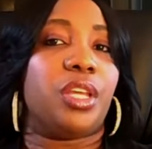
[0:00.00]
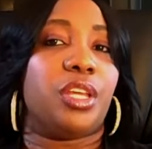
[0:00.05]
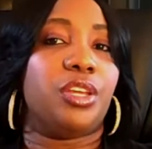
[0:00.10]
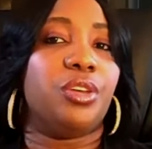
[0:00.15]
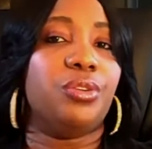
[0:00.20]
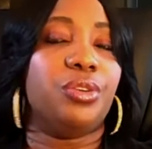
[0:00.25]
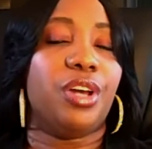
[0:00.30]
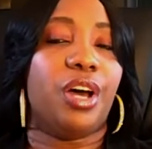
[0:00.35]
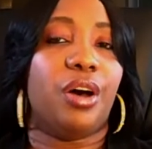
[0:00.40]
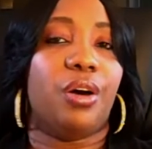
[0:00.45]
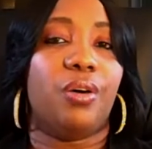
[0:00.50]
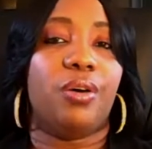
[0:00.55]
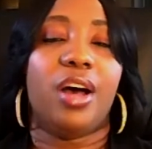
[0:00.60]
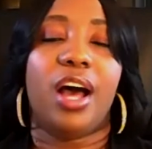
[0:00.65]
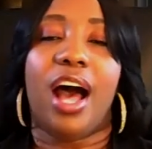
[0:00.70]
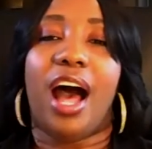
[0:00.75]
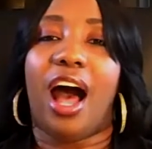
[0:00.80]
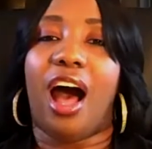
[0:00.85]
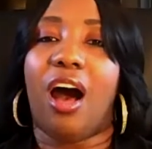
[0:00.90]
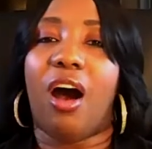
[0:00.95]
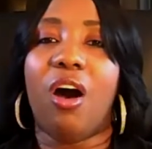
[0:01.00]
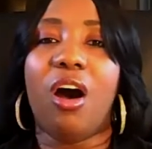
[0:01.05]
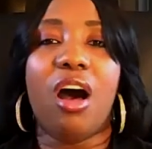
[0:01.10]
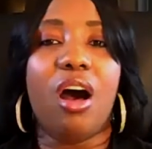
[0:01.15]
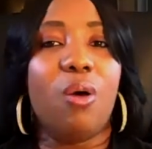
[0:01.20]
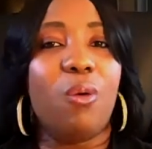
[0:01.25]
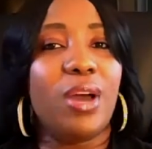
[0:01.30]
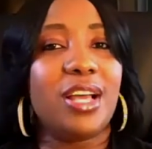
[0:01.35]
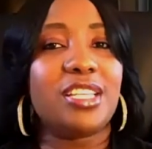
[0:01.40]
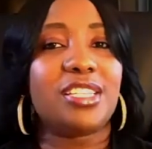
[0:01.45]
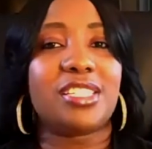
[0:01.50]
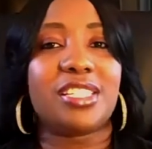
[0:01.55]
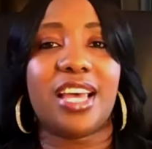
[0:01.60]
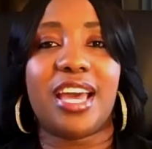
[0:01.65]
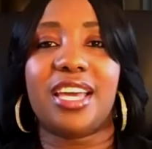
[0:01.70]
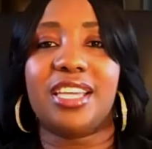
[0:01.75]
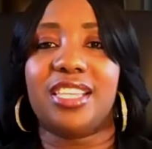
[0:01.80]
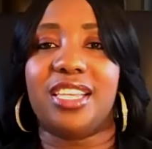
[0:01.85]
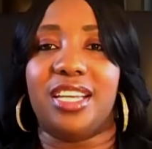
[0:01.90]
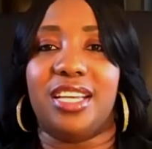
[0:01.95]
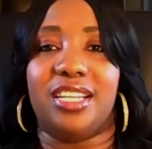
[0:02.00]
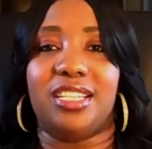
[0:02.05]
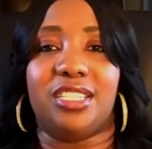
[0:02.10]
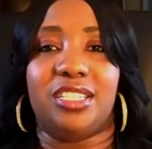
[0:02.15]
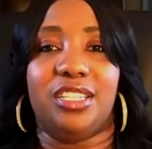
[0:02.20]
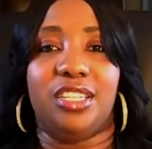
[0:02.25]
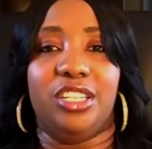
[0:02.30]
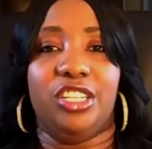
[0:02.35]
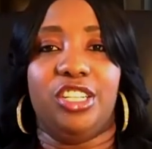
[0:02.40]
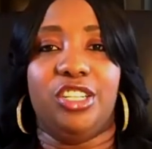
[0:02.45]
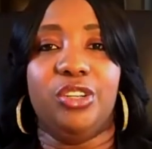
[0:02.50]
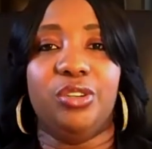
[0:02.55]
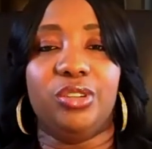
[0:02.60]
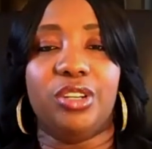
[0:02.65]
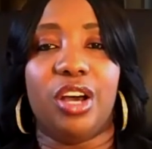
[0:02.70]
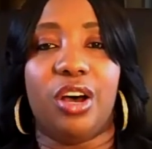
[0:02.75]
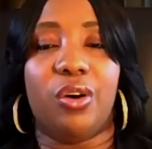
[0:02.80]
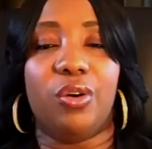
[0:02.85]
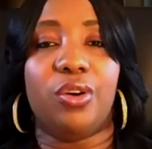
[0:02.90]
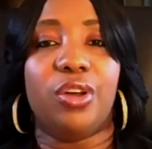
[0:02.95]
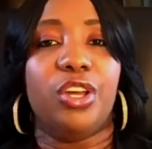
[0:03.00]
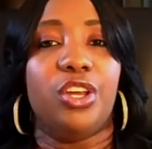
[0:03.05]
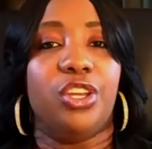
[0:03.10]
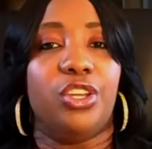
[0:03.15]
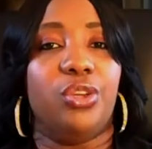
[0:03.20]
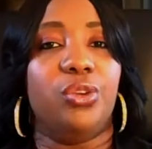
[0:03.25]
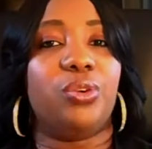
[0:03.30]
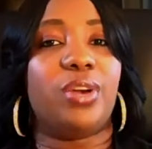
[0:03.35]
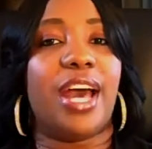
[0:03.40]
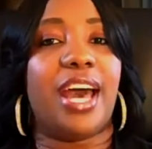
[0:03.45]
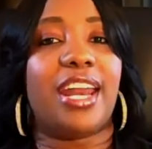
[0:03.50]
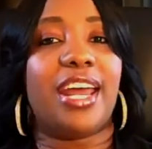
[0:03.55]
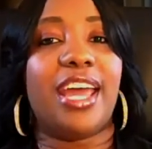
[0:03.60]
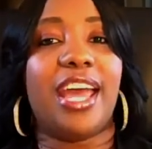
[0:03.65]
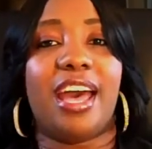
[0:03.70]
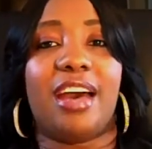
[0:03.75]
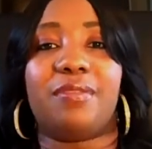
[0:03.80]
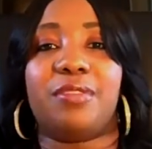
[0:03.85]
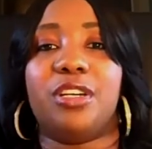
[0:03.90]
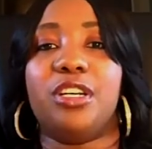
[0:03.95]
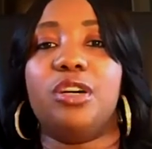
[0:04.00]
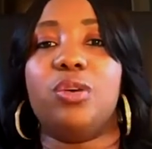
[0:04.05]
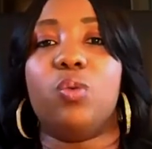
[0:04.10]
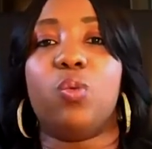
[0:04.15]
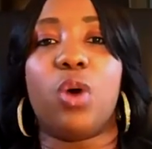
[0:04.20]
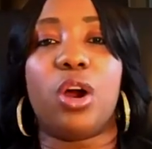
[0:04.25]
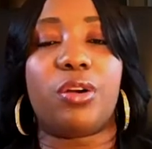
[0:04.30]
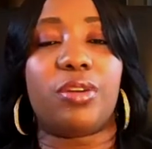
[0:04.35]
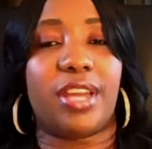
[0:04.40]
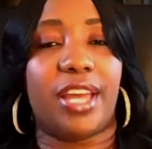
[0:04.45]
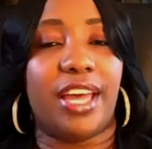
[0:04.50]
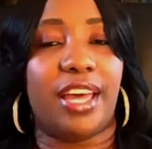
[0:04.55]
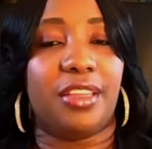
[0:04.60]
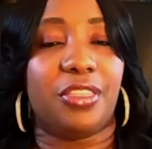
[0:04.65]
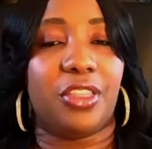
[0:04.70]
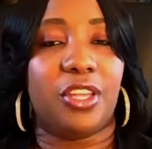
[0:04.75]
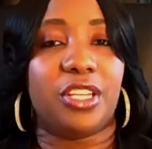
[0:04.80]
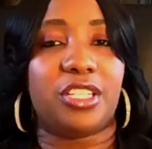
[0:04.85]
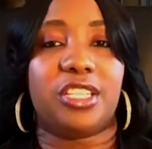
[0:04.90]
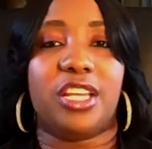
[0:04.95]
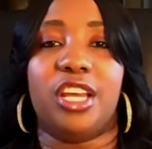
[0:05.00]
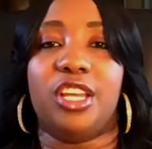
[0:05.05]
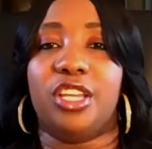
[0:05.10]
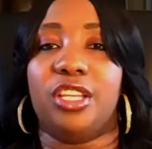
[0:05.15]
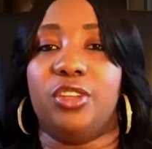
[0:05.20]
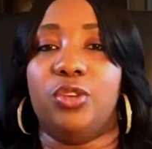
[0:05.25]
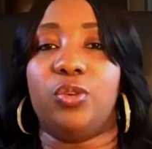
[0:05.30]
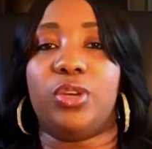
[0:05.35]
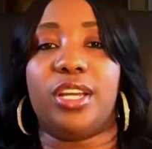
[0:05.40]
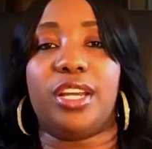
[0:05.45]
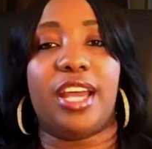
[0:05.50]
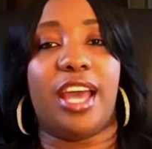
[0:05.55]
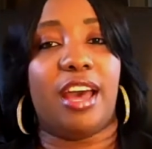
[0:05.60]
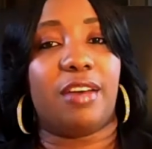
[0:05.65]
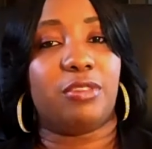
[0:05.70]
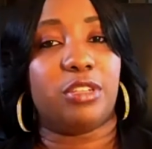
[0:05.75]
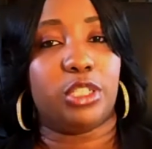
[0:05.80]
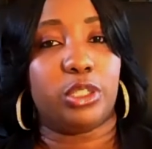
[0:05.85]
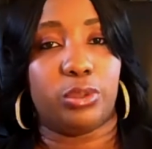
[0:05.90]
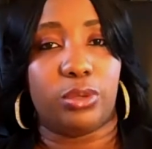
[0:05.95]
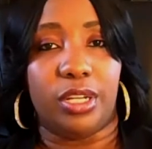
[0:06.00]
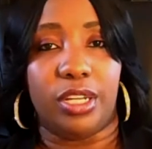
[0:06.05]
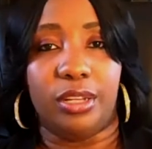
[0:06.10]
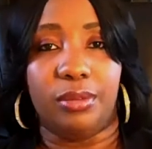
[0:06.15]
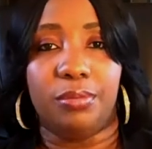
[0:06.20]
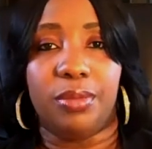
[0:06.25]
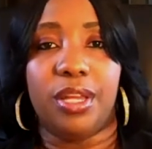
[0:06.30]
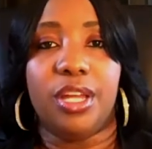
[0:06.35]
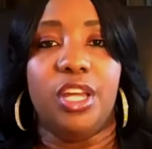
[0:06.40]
You know, I always say this. You know, you gotta have good work ethics, and you can have a dream.